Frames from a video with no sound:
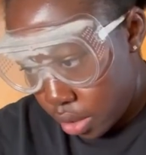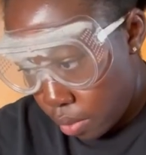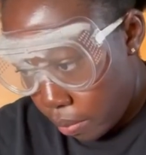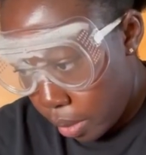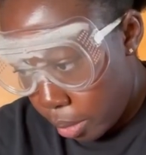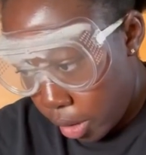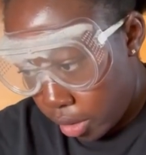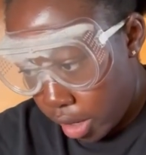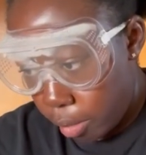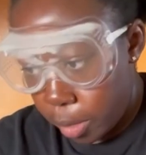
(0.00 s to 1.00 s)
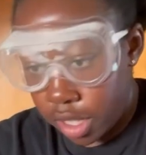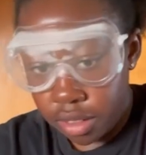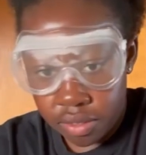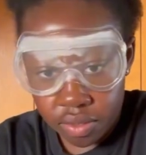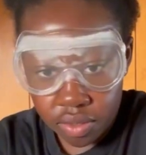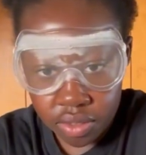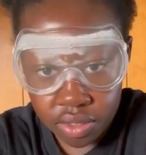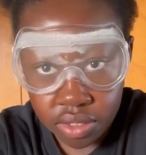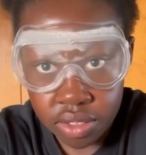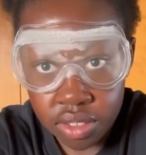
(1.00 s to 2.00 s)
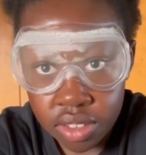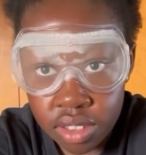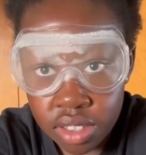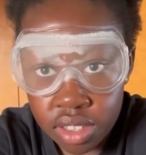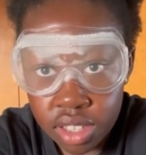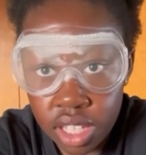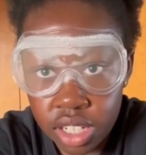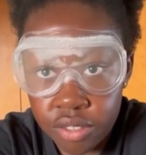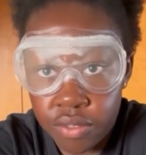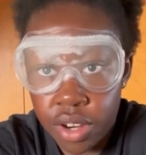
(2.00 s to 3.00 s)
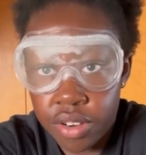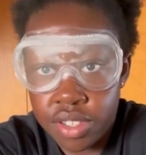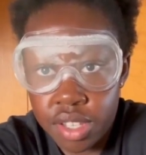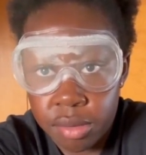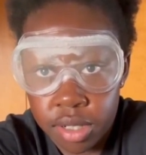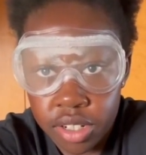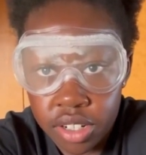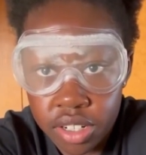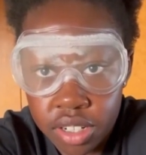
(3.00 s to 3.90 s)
one we broke open. They look very similar.